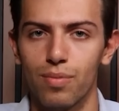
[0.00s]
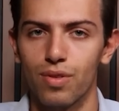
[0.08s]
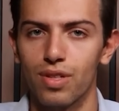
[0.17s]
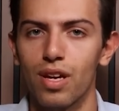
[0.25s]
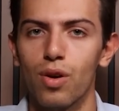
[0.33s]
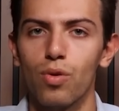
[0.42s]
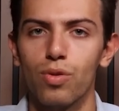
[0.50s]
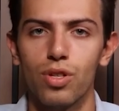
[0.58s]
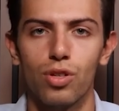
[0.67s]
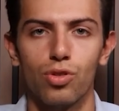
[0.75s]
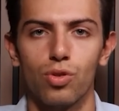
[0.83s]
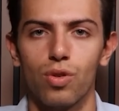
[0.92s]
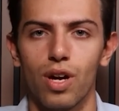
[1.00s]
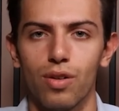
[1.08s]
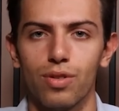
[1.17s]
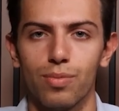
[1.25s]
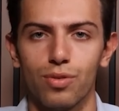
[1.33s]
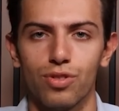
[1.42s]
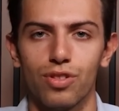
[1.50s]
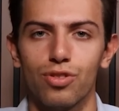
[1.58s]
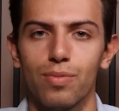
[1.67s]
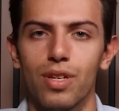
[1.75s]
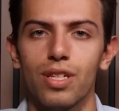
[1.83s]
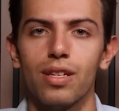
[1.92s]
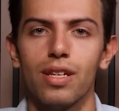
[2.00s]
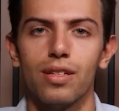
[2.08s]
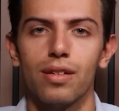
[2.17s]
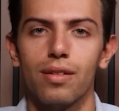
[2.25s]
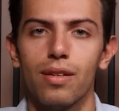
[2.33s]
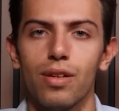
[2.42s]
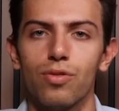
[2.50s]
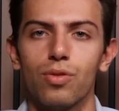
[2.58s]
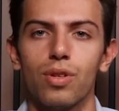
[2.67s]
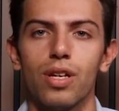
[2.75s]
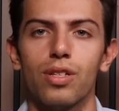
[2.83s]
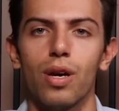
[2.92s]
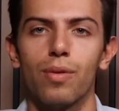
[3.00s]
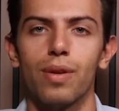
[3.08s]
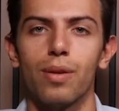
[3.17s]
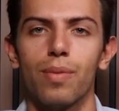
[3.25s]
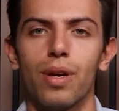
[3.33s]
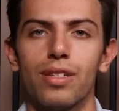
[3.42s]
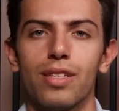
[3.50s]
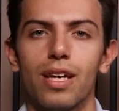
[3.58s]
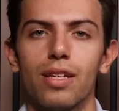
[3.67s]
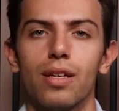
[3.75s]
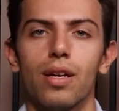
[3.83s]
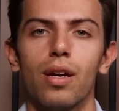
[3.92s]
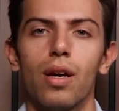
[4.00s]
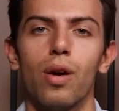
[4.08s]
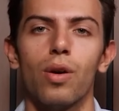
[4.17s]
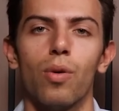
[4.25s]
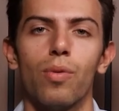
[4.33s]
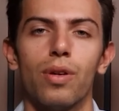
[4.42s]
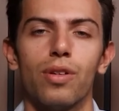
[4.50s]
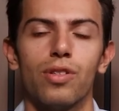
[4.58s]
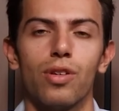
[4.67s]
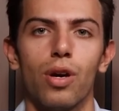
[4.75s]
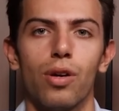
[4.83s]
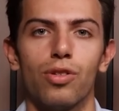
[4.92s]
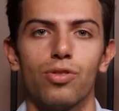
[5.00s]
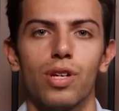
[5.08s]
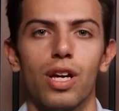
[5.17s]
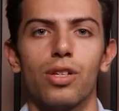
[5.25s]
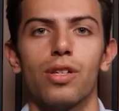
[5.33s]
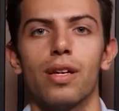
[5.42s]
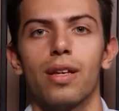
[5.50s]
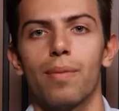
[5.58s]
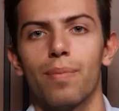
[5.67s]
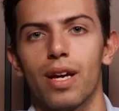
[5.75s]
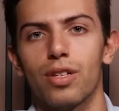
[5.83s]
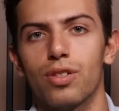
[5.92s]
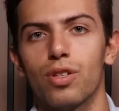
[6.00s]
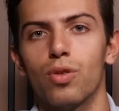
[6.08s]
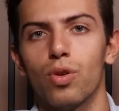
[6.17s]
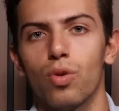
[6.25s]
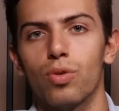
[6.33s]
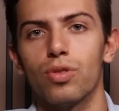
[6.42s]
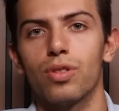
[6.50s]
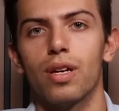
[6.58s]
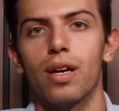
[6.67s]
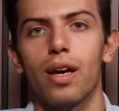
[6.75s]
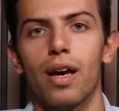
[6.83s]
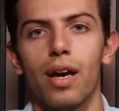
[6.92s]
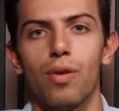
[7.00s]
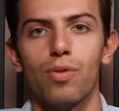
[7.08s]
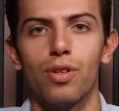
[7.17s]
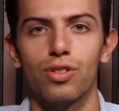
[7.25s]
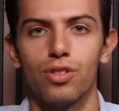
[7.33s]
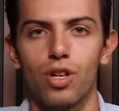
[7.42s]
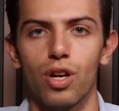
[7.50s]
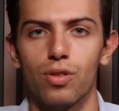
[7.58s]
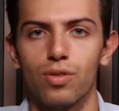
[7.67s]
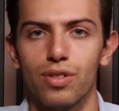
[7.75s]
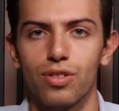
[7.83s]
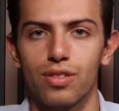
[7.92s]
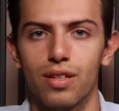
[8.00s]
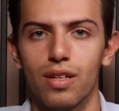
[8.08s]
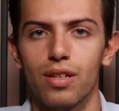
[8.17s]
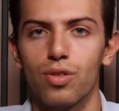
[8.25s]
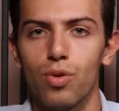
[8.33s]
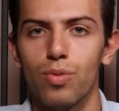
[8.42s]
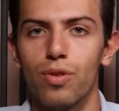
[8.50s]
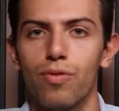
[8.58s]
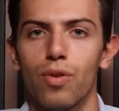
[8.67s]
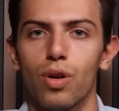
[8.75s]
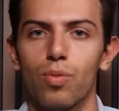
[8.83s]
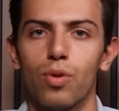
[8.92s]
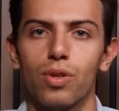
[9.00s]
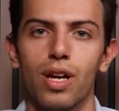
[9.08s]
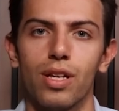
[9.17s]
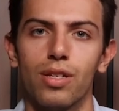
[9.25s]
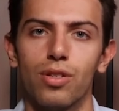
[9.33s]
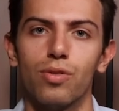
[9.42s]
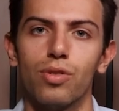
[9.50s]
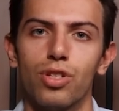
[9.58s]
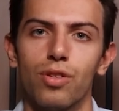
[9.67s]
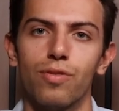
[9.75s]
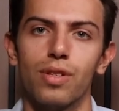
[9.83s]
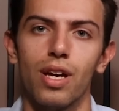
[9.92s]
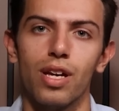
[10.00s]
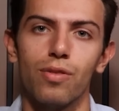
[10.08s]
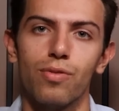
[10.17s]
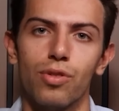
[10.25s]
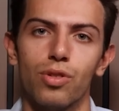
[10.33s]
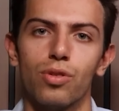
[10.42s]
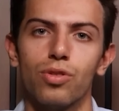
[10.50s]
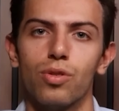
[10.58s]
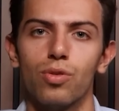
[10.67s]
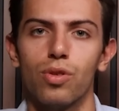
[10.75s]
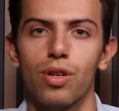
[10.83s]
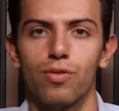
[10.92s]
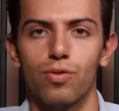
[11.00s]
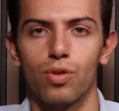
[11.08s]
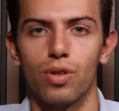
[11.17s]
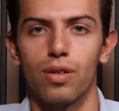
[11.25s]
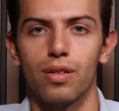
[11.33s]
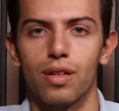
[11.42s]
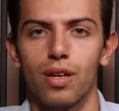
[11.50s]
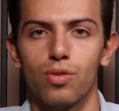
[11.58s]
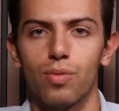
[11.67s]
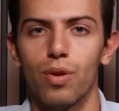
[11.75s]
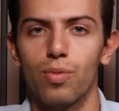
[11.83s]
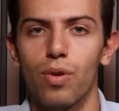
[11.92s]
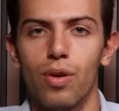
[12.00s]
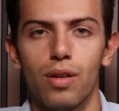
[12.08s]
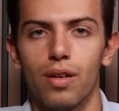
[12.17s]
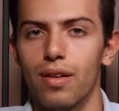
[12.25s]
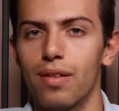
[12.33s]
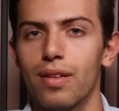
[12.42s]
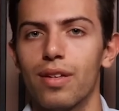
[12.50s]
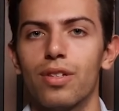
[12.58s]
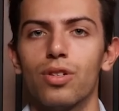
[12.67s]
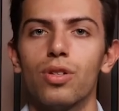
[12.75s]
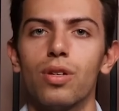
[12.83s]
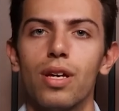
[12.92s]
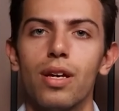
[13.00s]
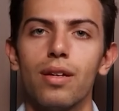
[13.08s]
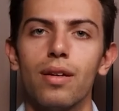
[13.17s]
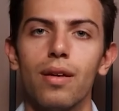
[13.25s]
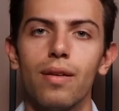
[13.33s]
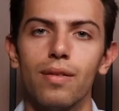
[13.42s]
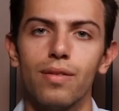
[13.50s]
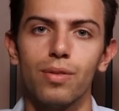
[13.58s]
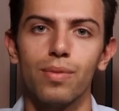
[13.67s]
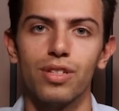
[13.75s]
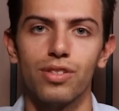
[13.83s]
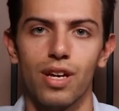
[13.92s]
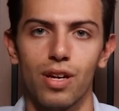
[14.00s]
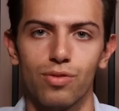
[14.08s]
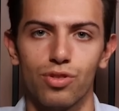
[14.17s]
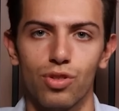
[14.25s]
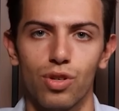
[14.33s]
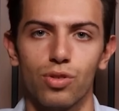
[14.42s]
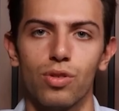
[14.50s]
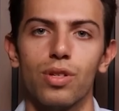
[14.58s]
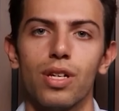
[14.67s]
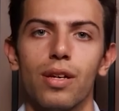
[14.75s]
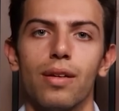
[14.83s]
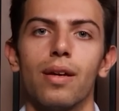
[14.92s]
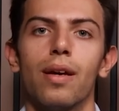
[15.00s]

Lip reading: but can only control how they participate in it. If you can adopt that mindset, along with a solid strategy that matches your goals and risk tolerance, you'll be far more likely to achieve the kind of results you're looking for. And remember, it's a journey. The best time to start learning